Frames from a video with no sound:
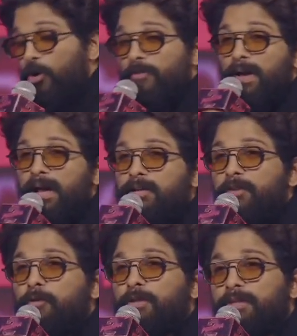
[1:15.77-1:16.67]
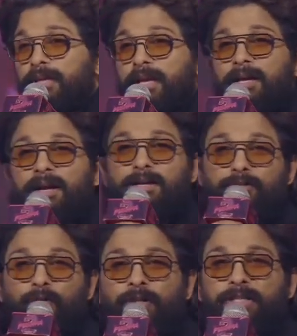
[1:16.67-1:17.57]
you have waited for 3 years
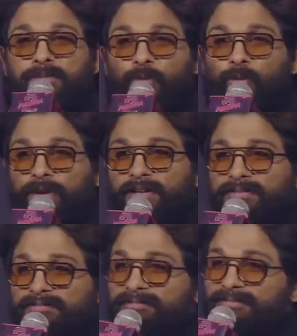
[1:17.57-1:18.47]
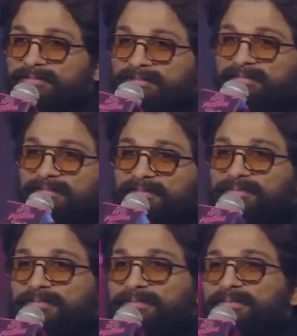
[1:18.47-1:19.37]
for this movie.
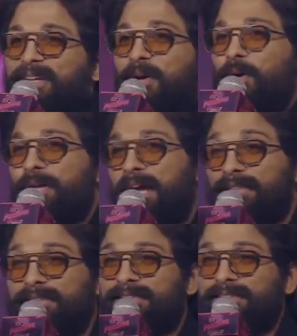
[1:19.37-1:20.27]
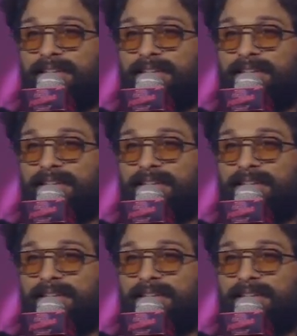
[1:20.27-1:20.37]
Oh yes,